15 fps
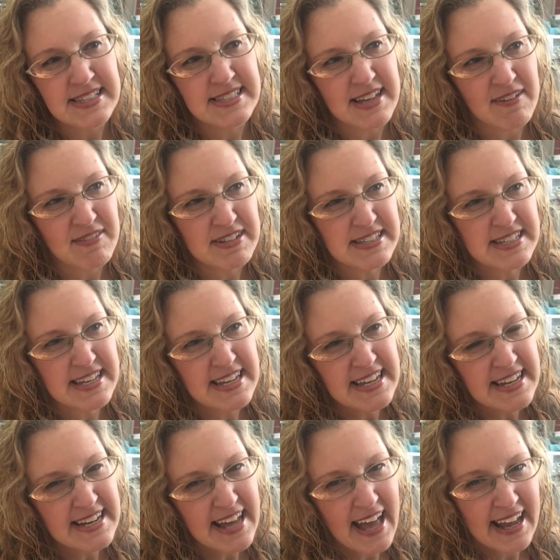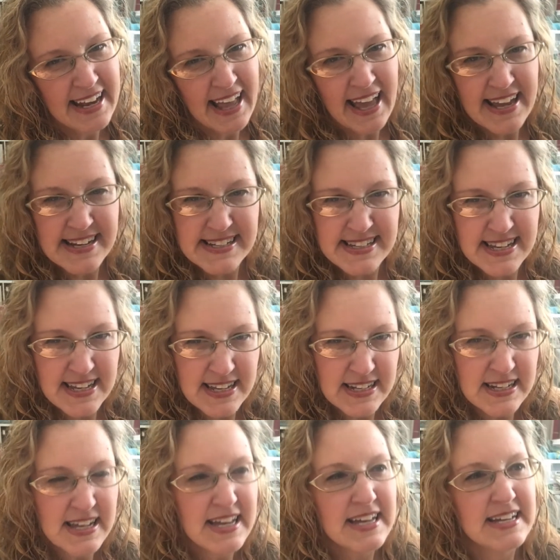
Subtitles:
17, and 18.